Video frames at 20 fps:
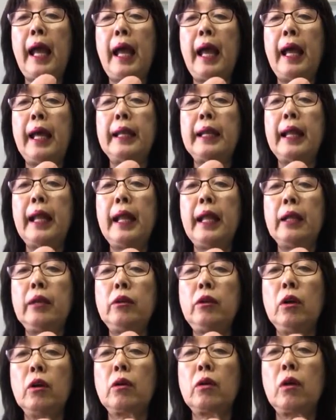And
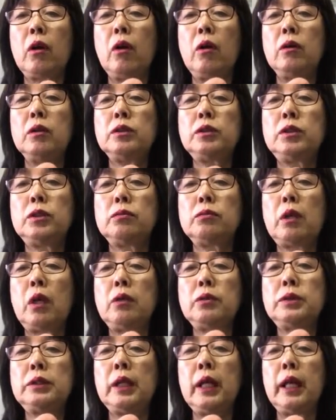then you're going to
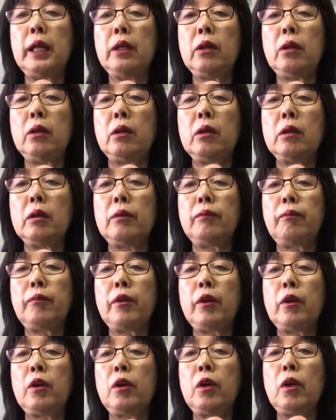rotate.
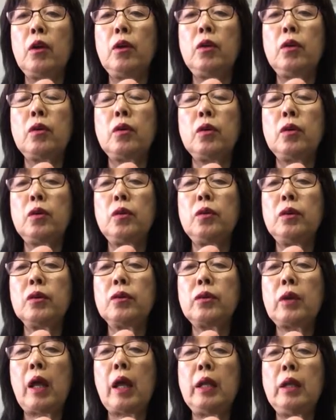You could do
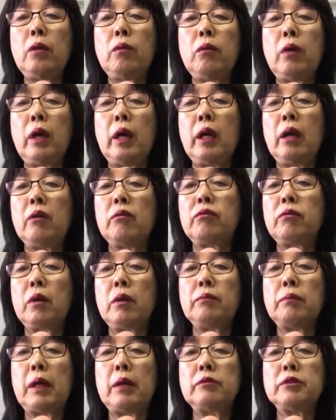this anywhere
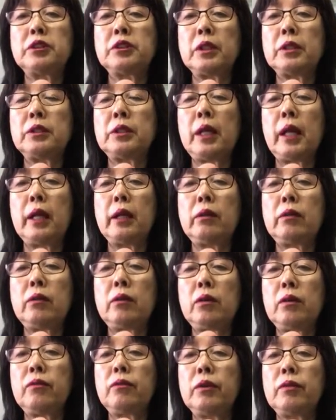from, I would say, 10
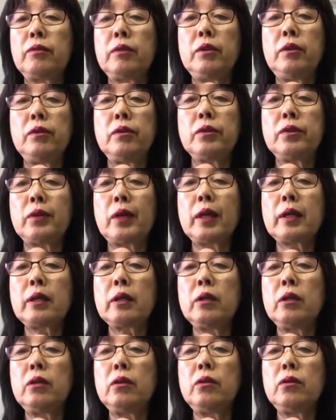to 15
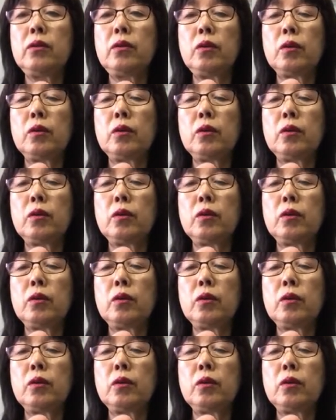seconds.